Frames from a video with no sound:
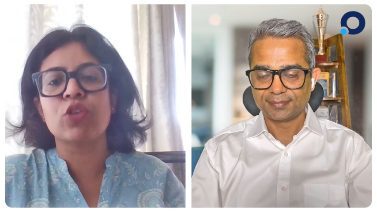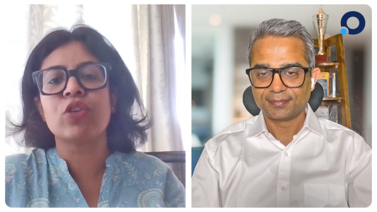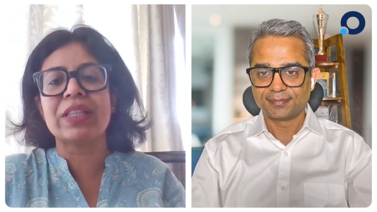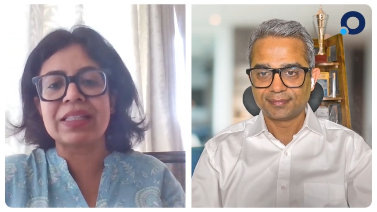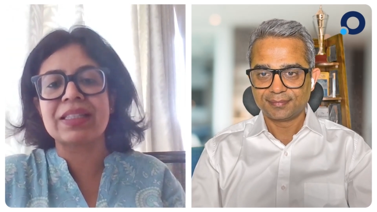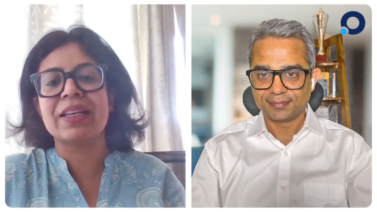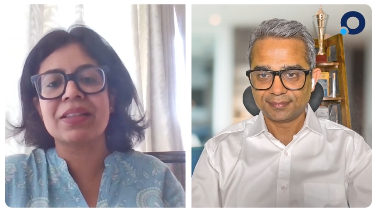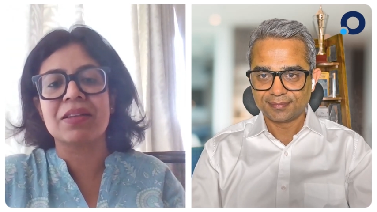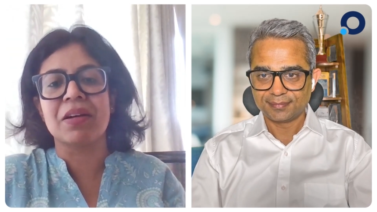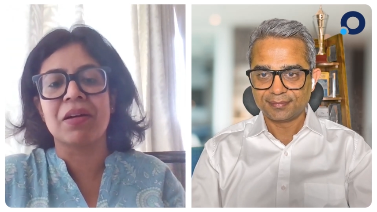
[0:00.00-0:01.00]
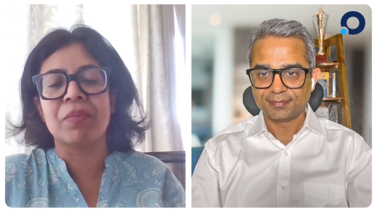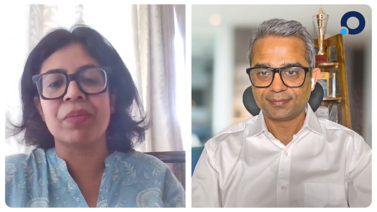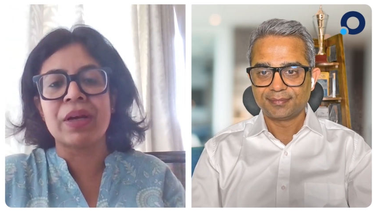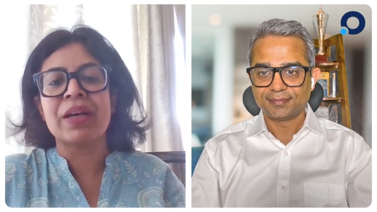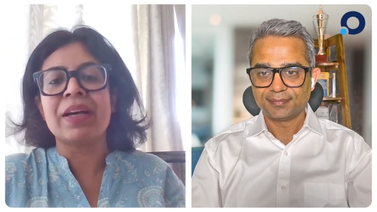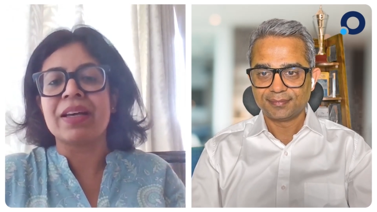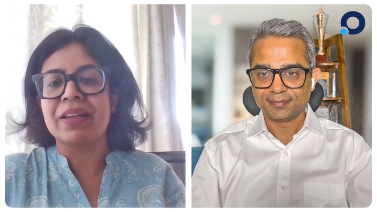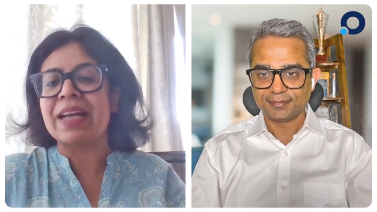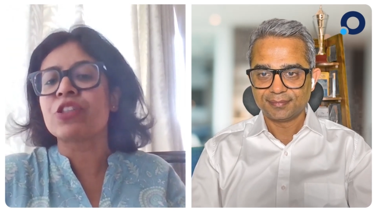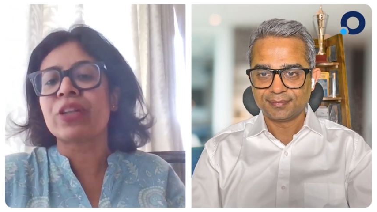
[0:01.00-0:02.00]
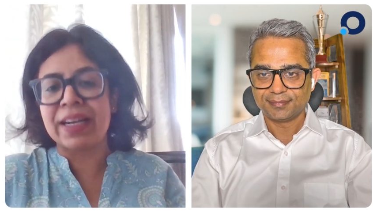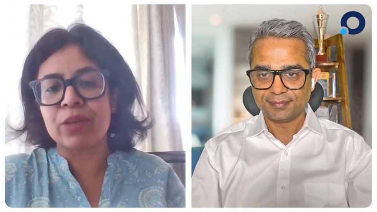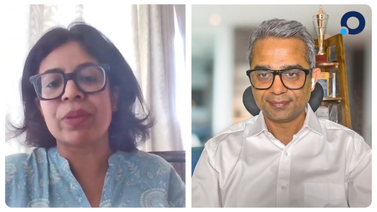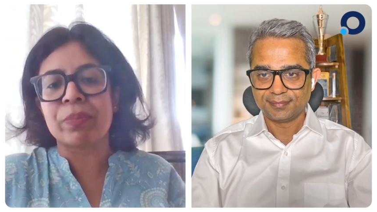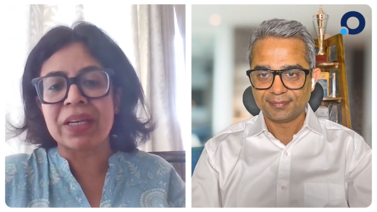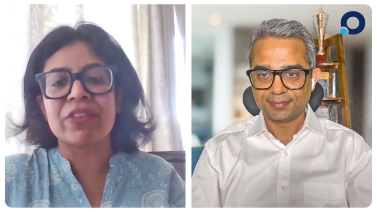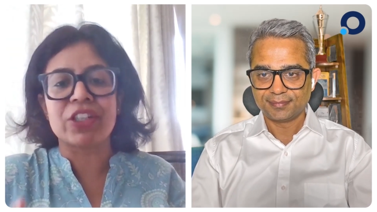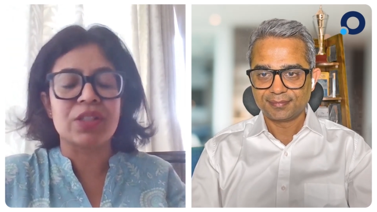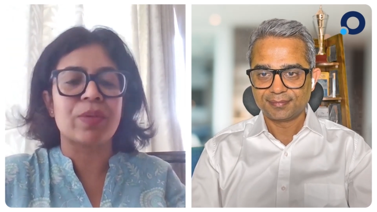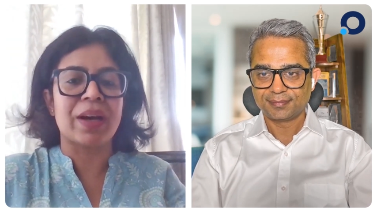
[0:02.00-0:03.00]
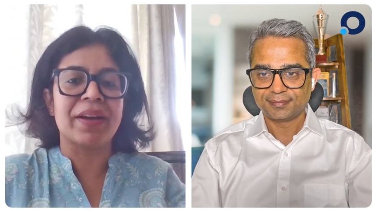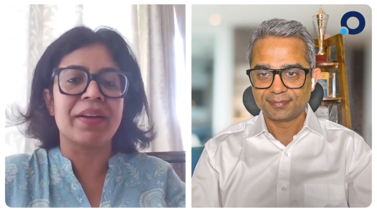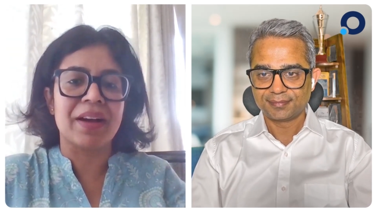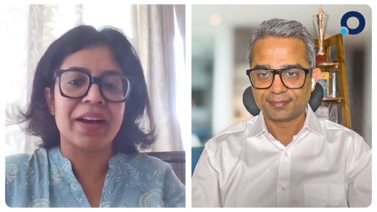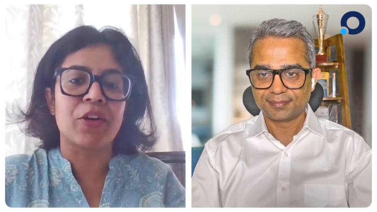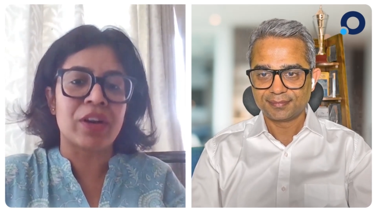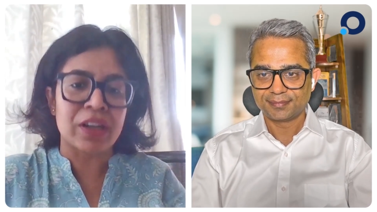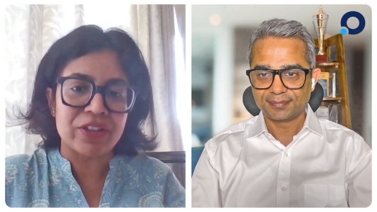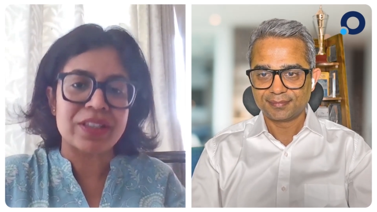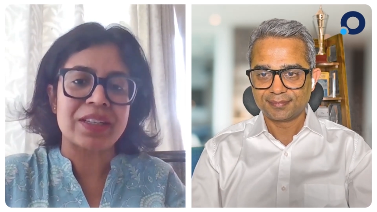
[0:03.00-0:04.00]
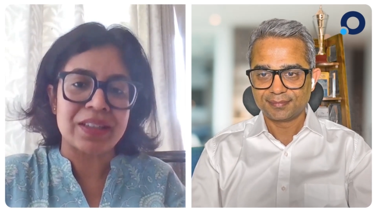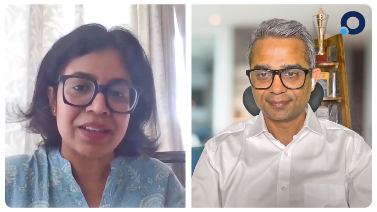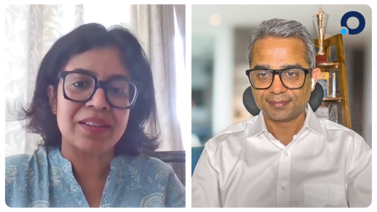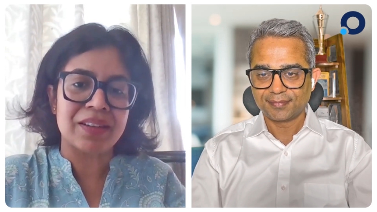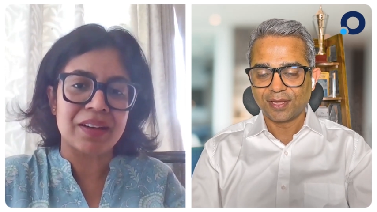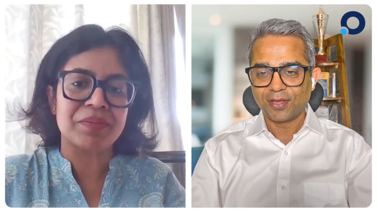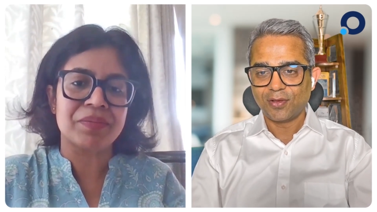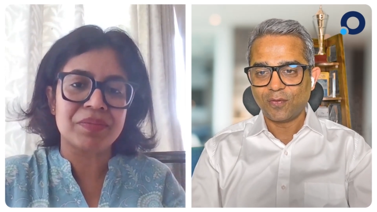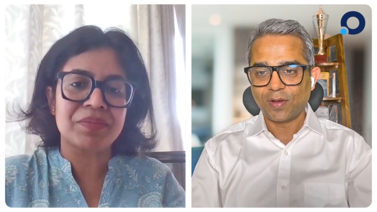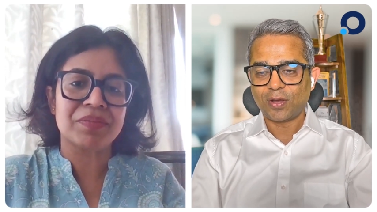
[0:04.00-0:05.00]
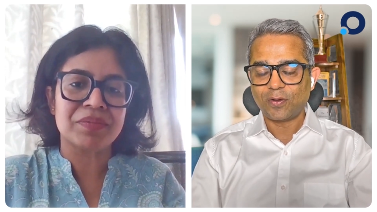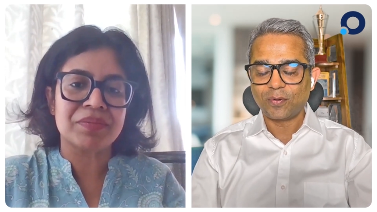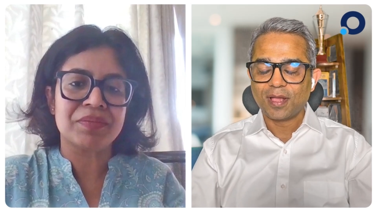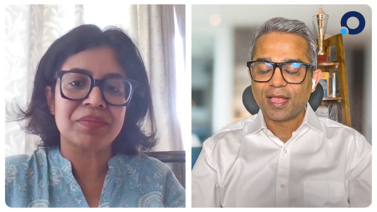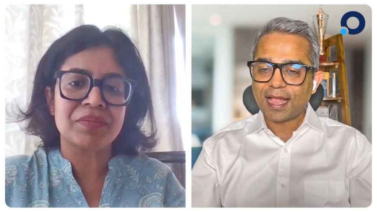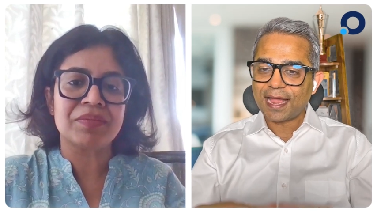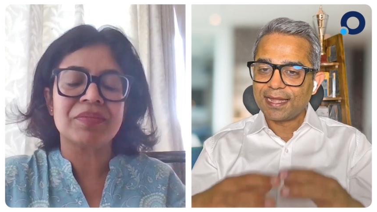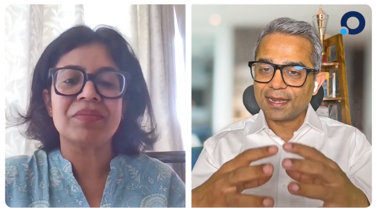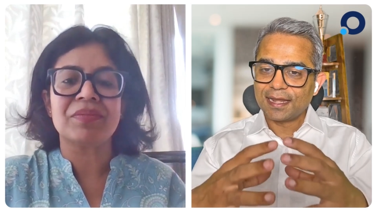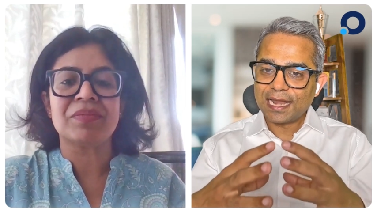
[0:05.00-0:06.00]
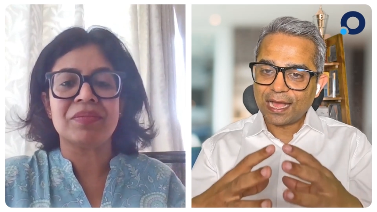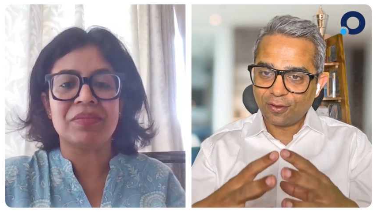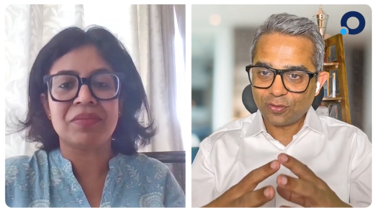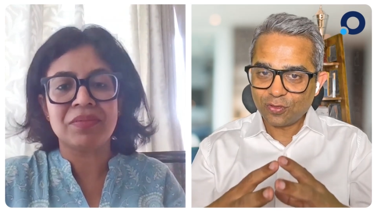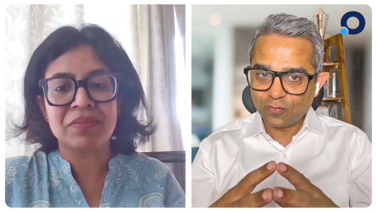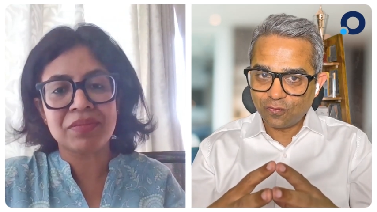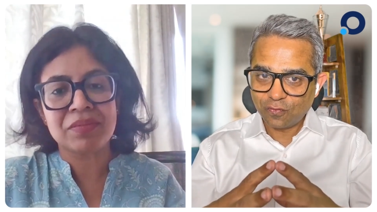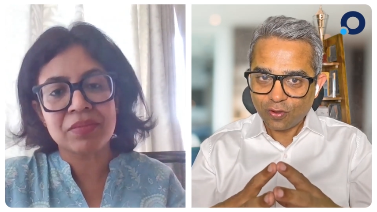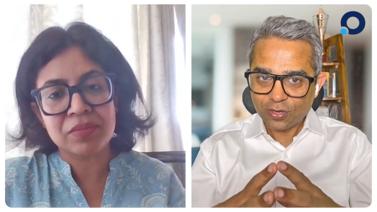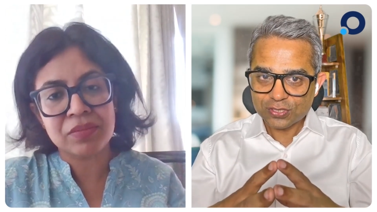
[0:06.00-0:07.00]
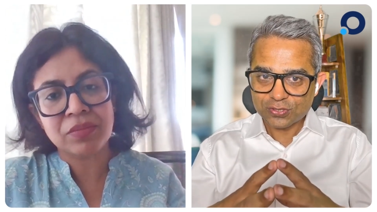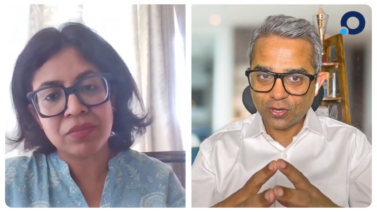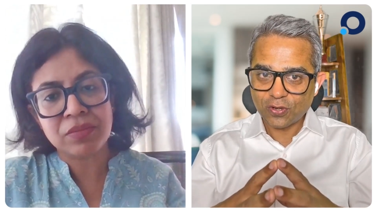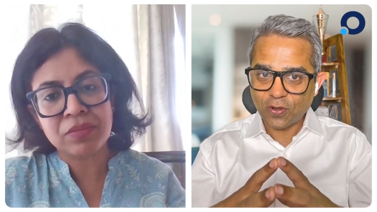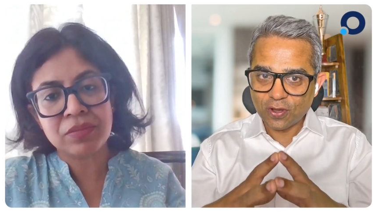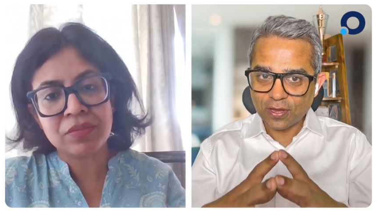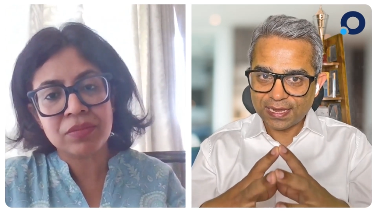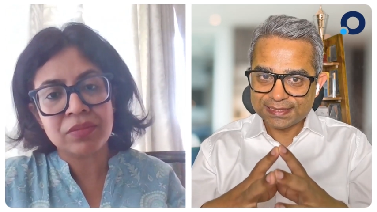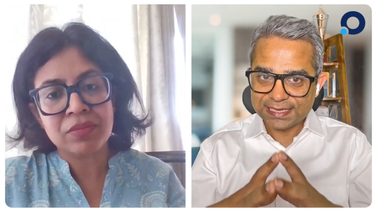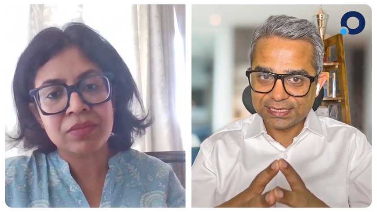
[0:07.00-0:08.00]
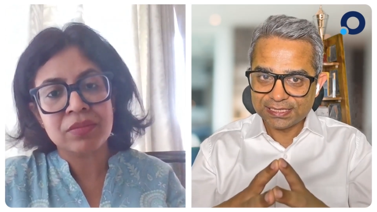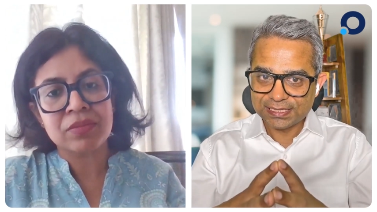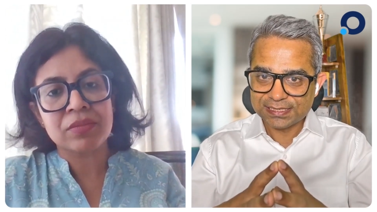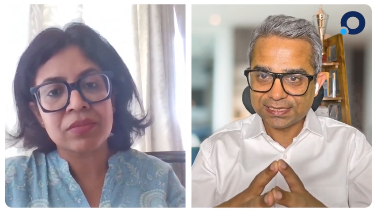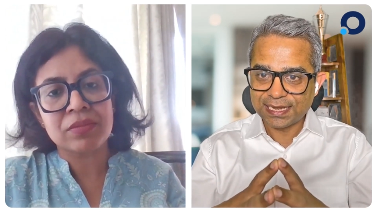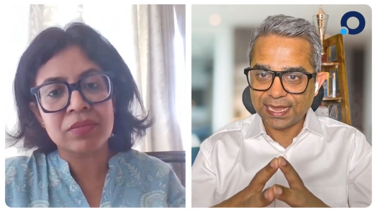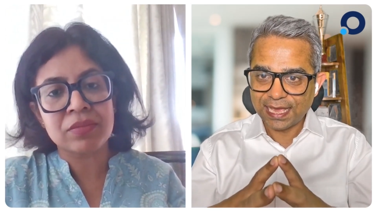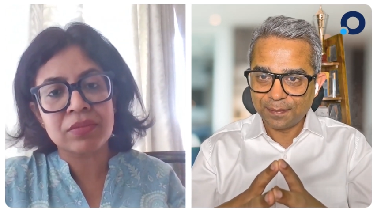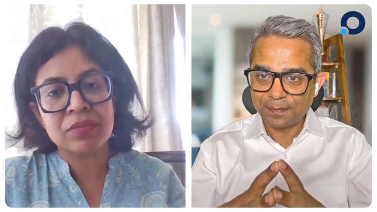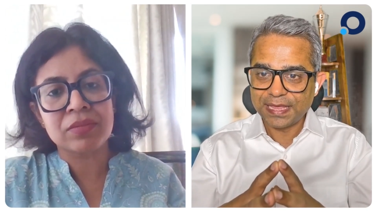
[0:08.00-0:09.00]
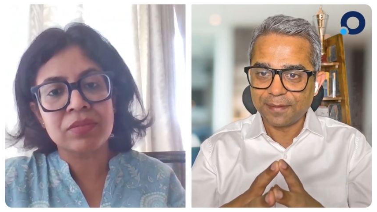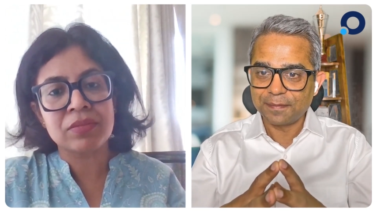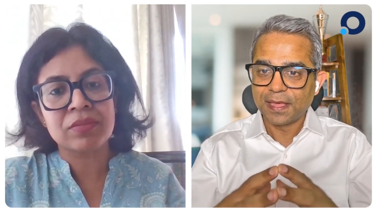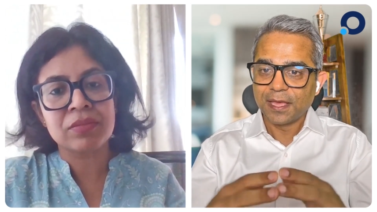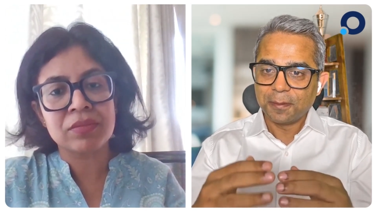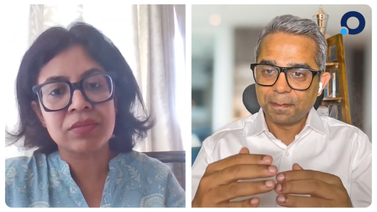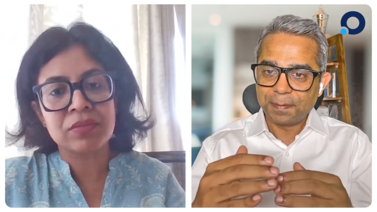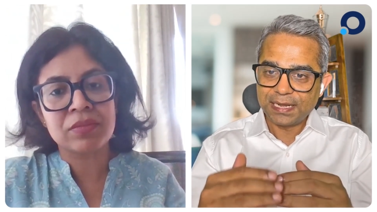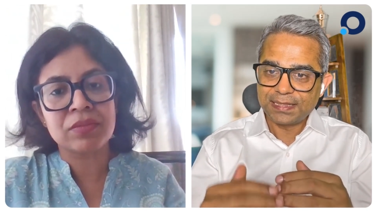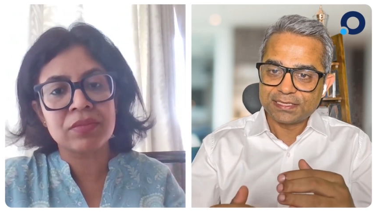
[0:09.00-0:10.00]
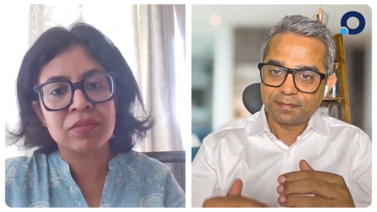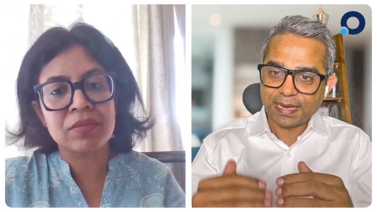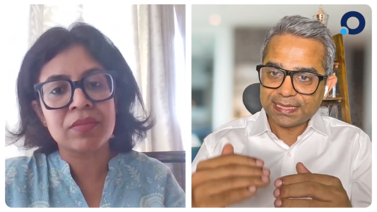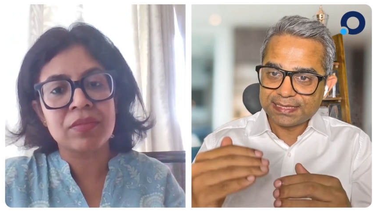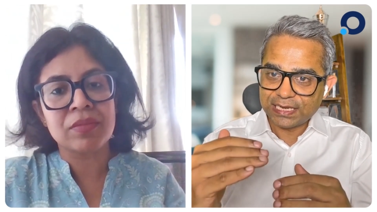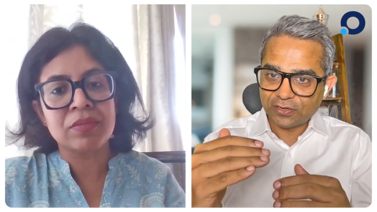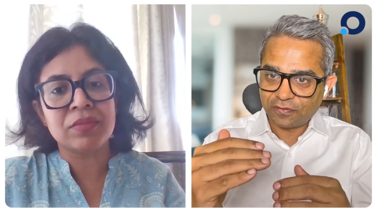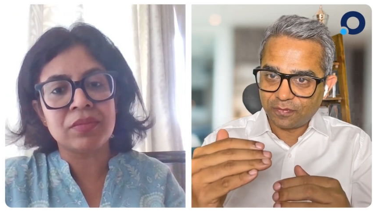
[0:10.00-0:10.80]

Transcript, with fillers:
Speaker 1: you know, these things uh, resonate with me, which is why I got interested.
Speaker 2: Wow. And now you focus on organizations and help them build this mindset